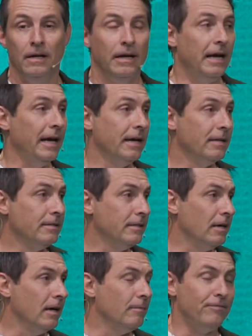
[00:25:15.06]
And
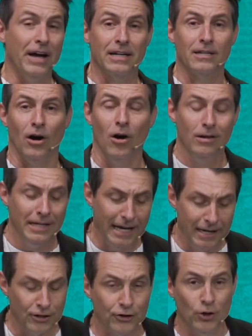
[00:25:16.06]
in fact, all he
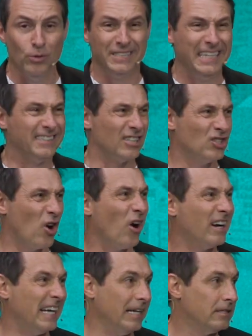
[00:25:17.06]
had to do was hit the
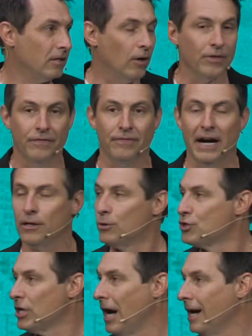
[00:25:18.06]
target on the final
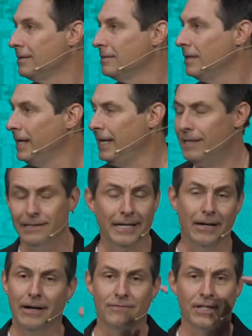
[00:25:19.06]
shot. He didn't
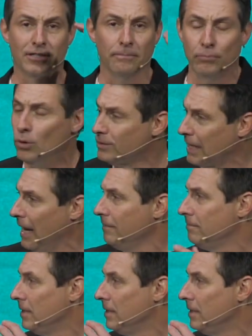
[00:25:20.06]
dare have to hit the bullseye.